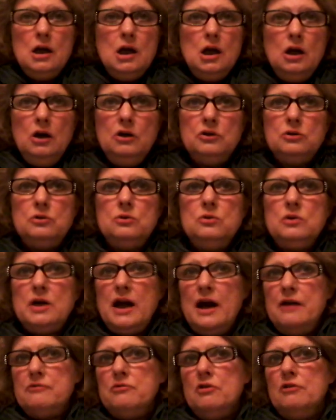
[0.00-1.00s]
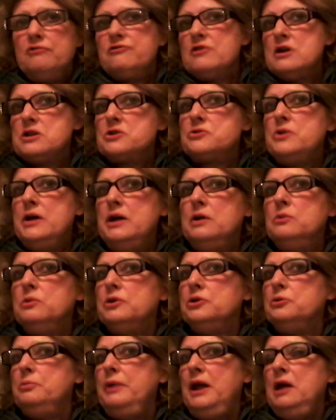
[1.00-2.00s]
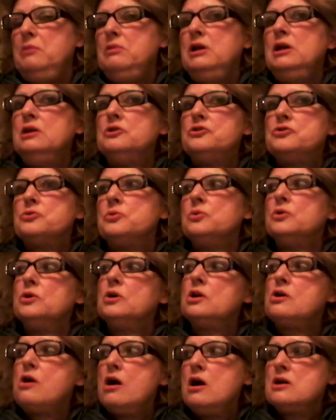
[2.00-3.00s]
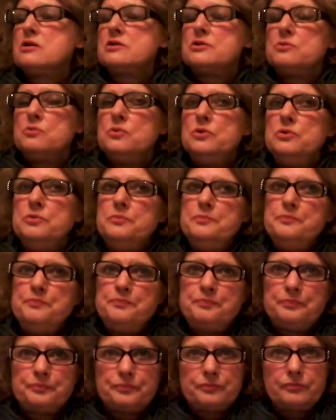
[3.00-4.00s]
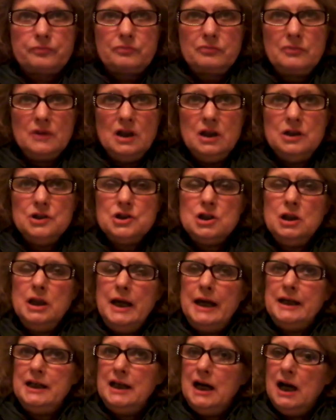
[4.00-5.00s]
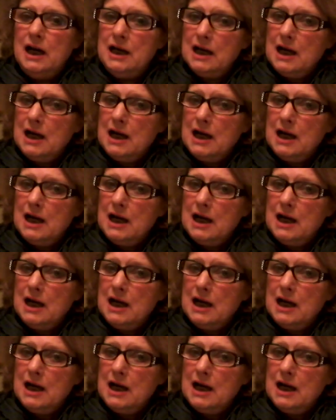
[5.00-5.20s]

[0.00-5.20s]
who got real frustrated with her baby and threw her across the room, and she landed on a